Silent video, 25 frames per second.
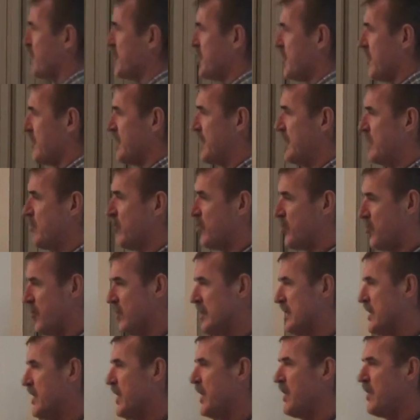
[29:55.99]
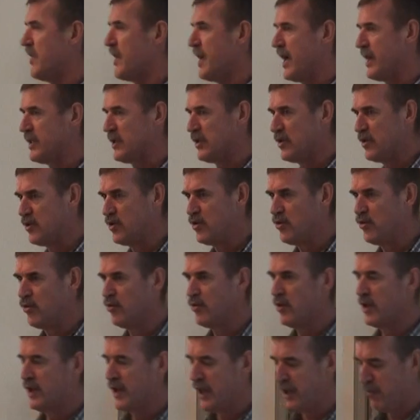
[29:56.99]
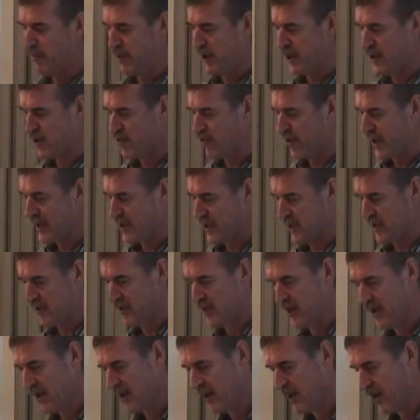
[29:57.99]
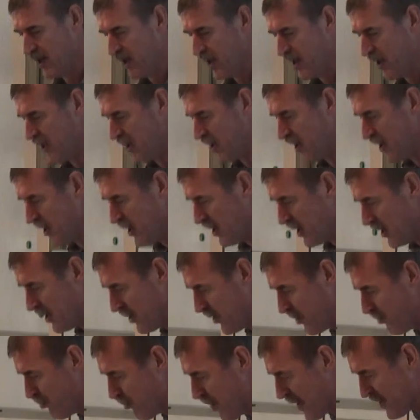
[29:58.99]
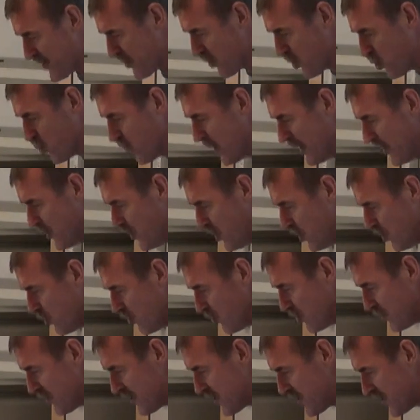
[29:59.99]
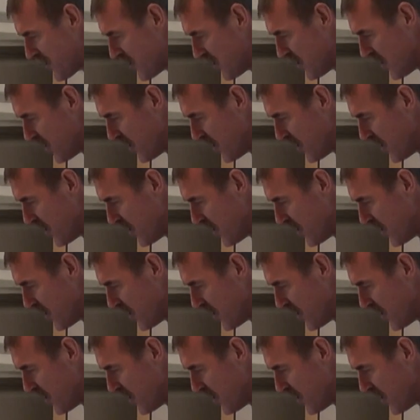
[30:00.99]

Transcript: So I need to translate that to an IP address. The browser will use